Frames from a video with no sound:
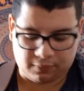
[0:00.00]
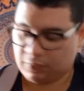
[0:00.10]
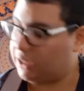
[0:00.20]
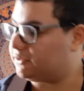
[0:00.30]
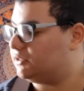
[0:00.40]

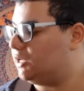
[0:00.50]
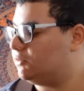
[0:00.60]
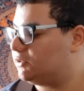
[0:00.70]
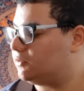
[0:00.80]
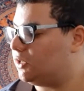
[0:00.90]
Like to
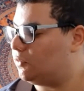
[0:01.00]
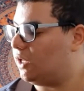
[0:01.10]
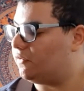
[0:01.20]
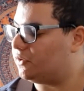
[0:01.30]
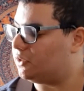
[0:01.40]
demonstrate, we
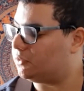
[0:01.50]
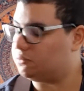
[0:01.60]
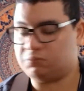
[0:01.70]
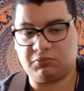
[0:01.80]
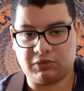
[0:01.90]
have
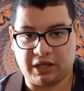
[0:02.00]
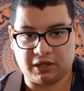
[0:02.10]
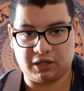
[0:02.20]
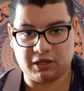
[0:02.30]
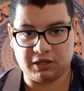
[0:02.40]
like here a